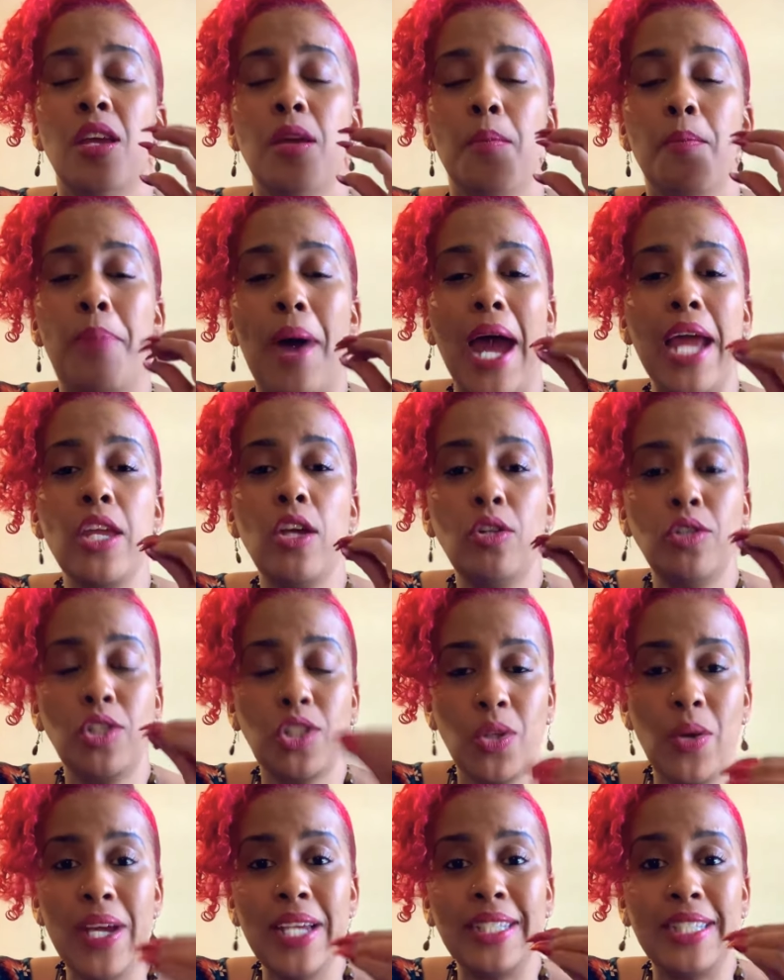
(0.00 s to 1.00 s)
by your
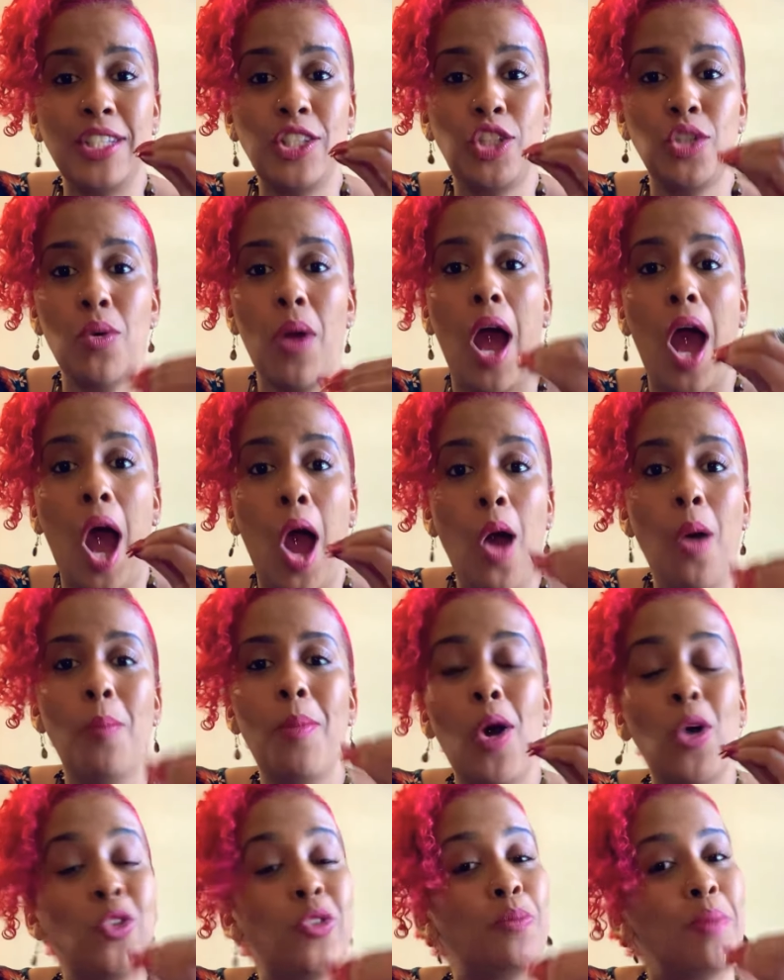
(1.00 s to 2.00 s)
choices, you are
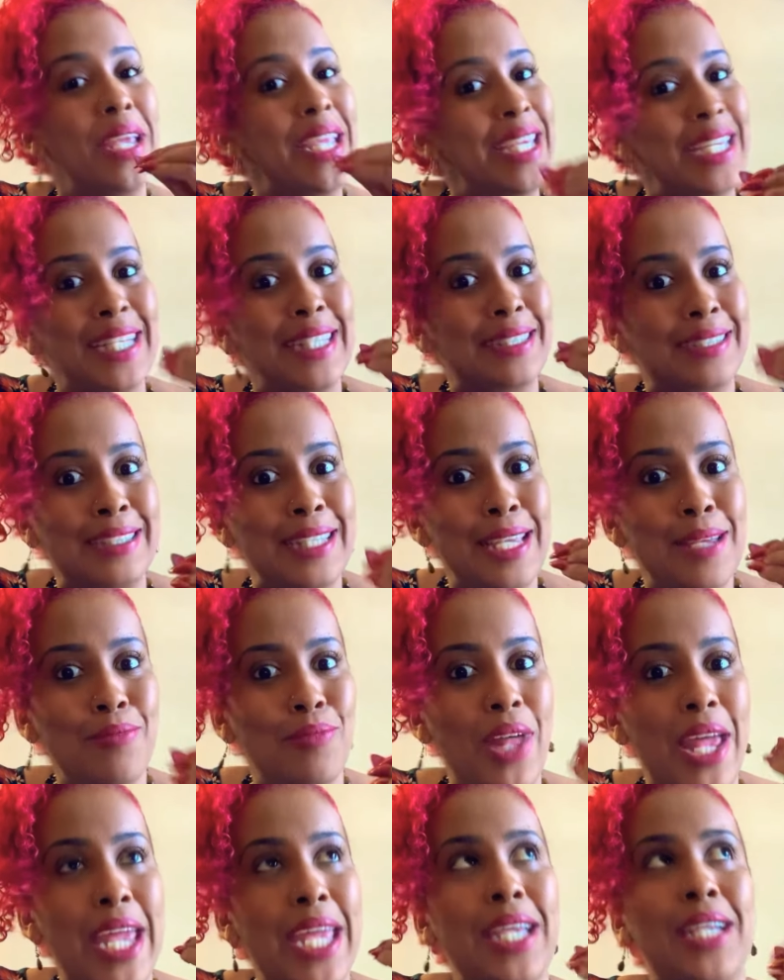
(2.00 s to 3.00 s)
almost making it seem
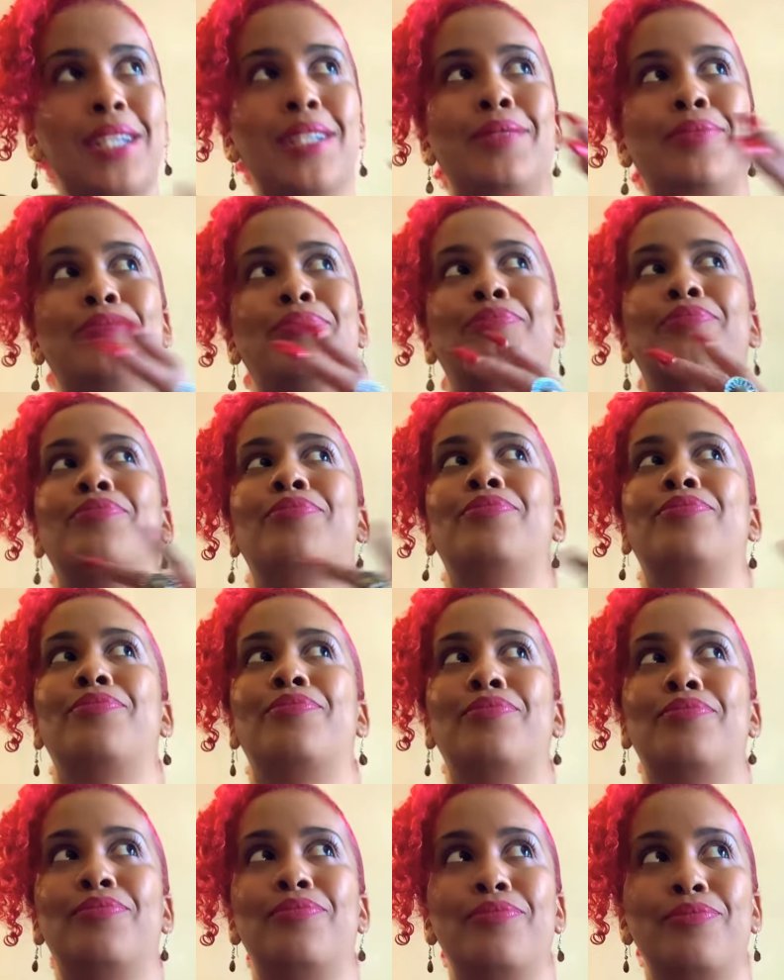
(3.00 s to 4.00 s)
like,
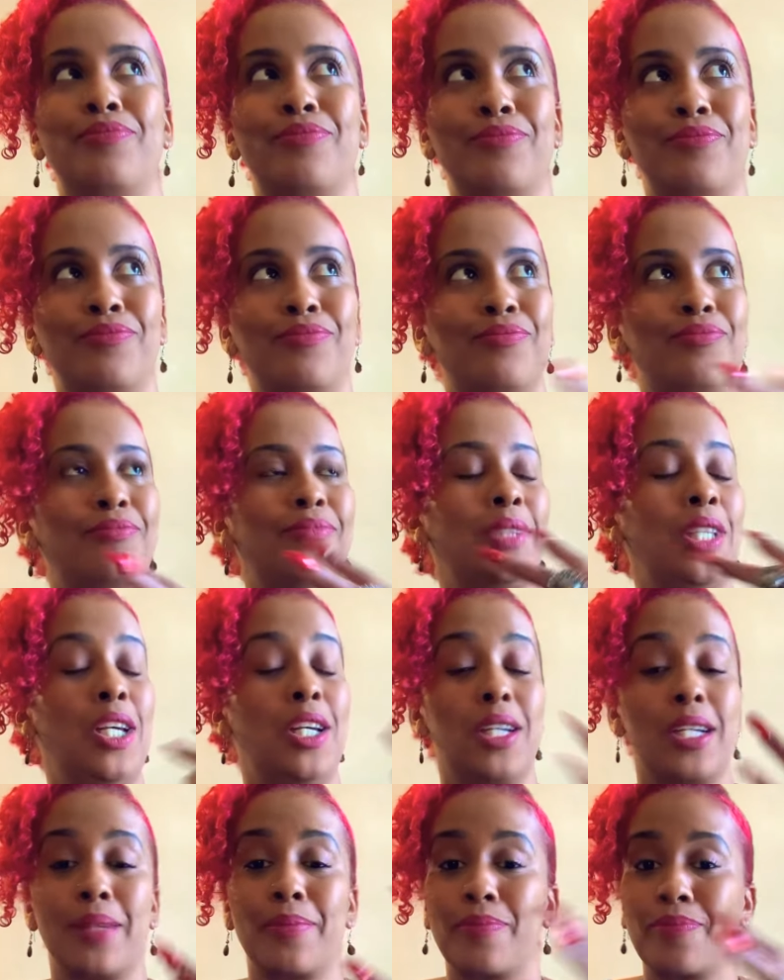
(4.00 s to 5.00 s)

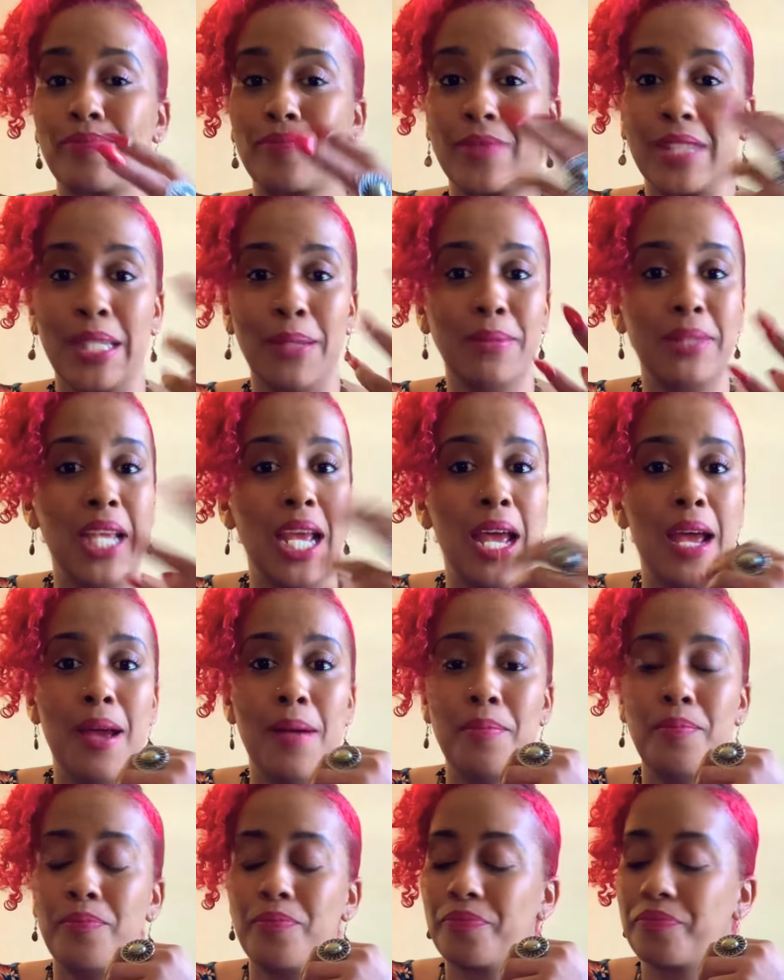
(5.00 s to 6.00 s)
look,
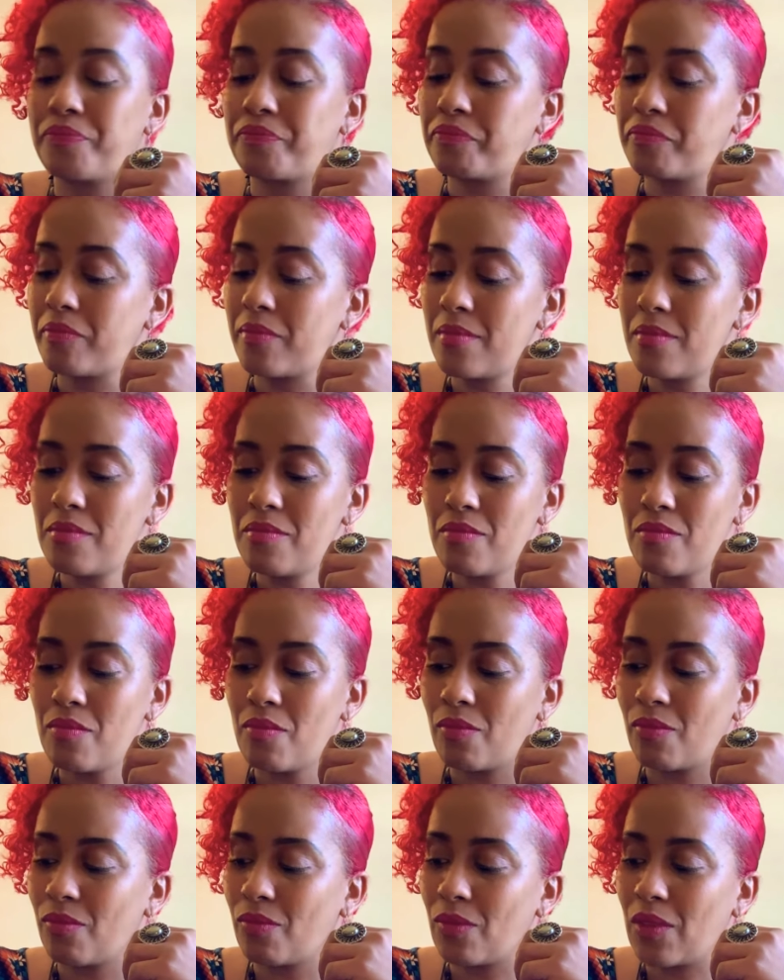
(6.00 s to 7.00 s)
sometimes
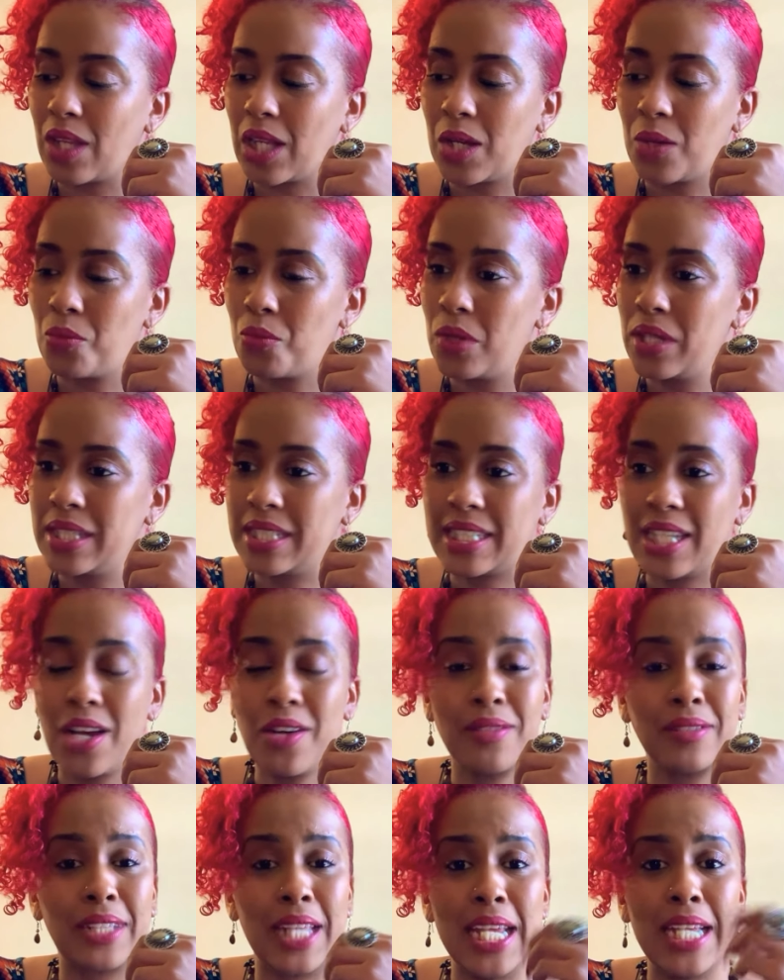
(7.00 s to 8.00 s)
when
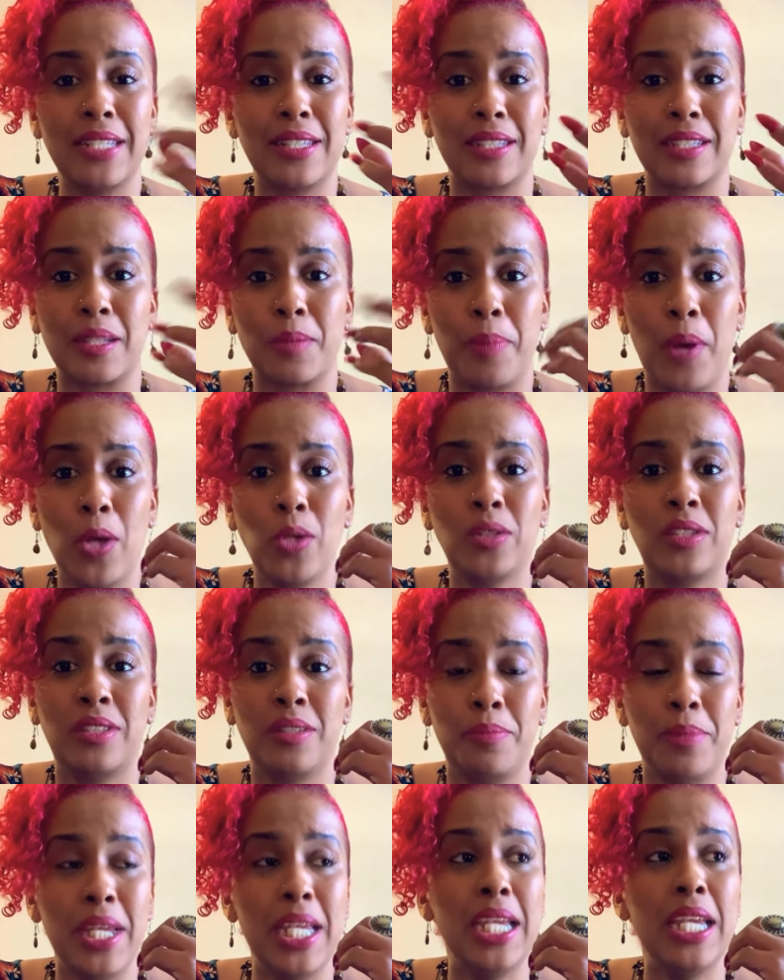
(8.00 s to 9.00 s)
certain things are supposed to
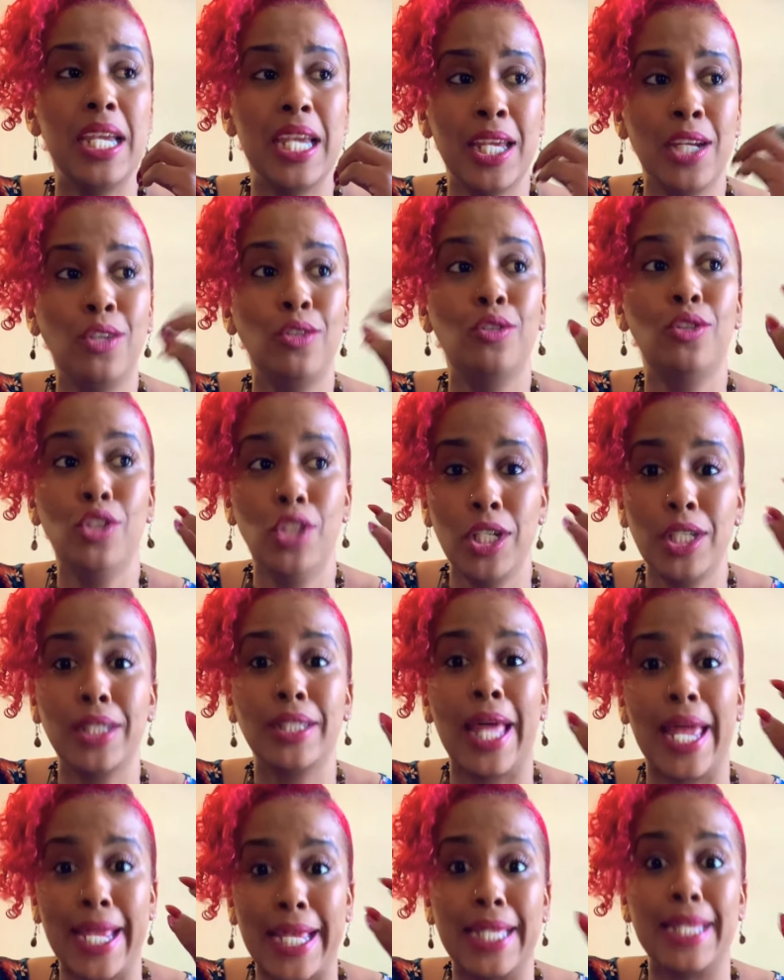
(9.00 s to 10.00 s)
be, it'll look
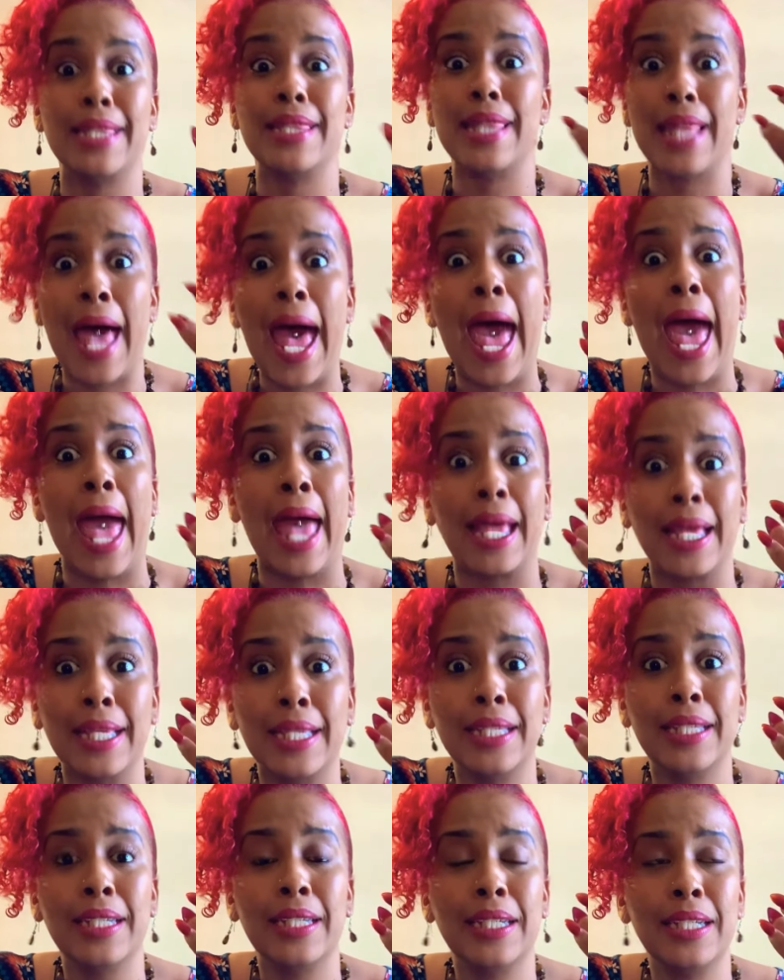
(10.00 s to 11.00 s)
like a lie
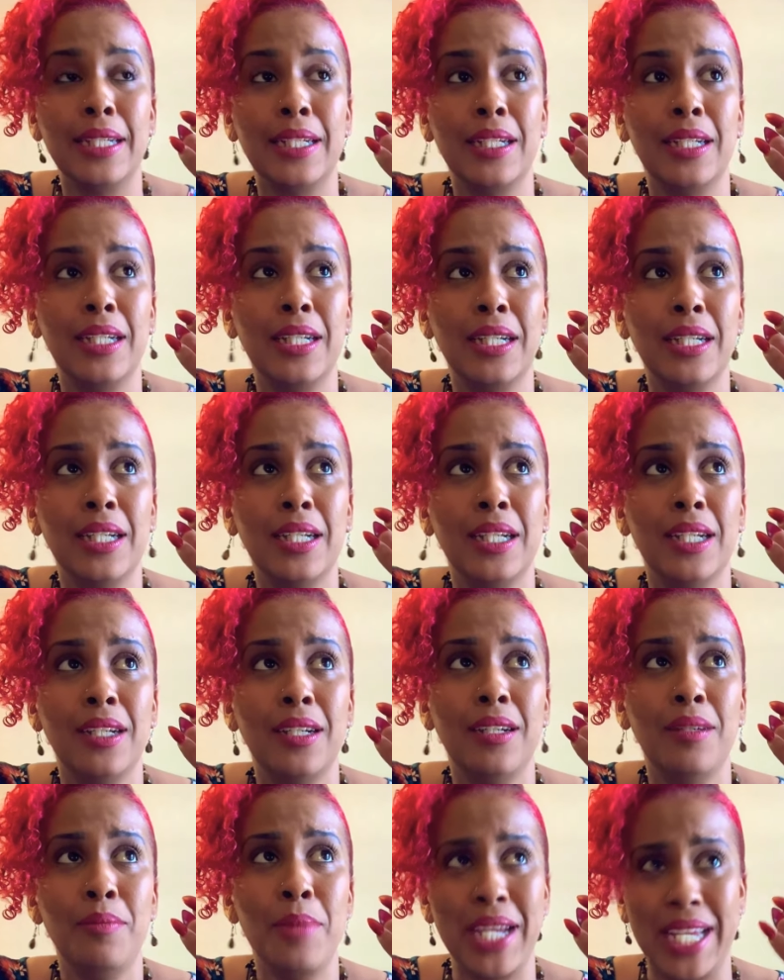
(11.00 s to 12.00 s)

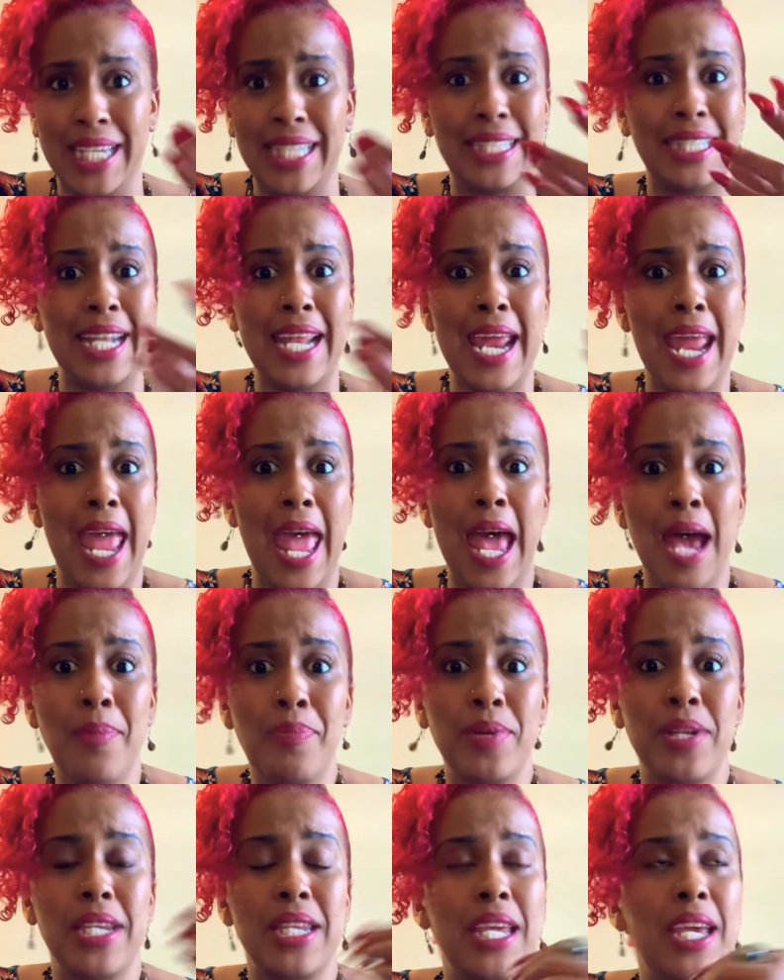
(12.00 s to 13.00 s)
because it ain't
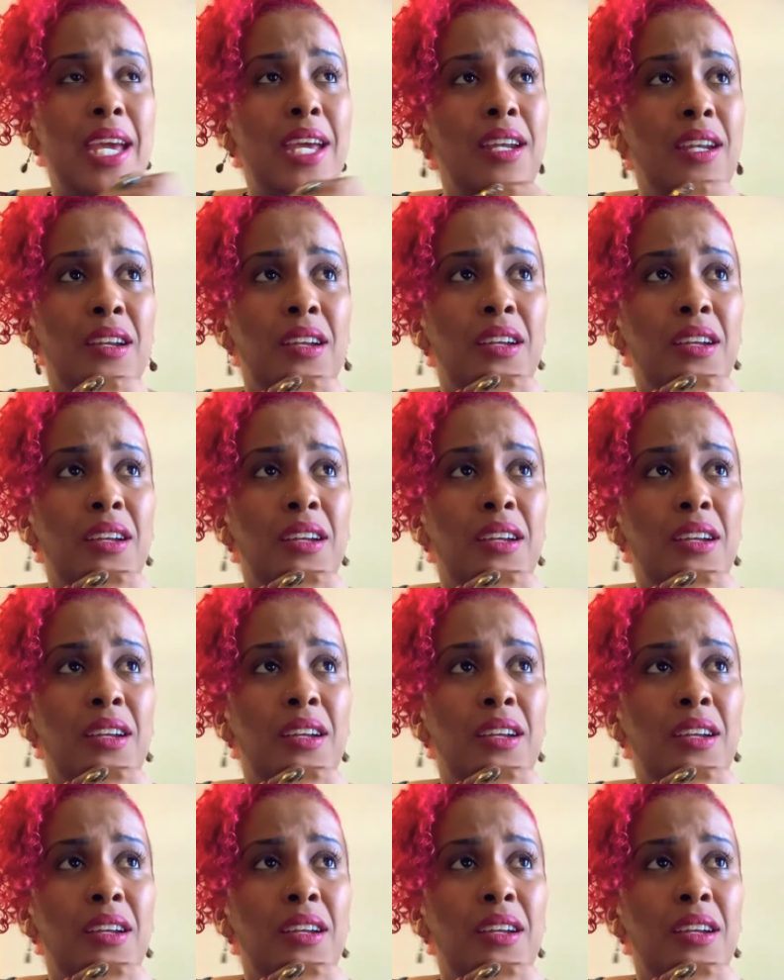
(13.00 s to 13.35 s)
happened yet.